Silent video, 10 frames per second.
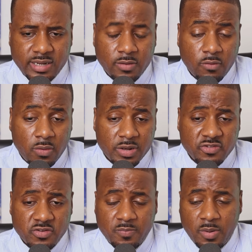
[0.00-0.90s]
the
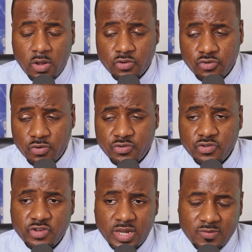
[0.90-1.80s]
heroics of Paul George
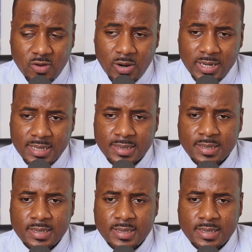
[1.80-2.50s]
and James Harden